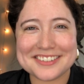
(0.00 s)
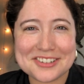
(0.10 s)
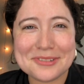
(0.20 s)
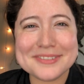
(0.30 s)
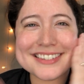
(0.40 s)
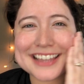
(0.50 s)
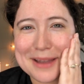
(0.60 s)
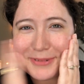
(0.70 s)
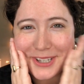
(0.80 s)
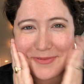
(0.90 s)
You don't
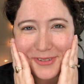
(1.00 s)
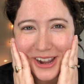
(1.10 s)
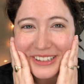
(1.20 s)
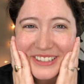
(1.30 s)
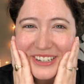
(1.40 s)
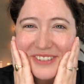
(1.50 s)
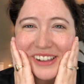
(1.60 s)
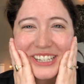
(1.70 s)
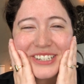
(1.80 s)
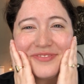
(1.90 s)
slap yourself around too
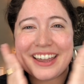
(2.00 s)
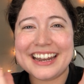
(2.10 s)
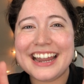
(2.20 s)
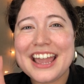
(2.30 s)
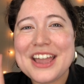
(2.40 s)
much, but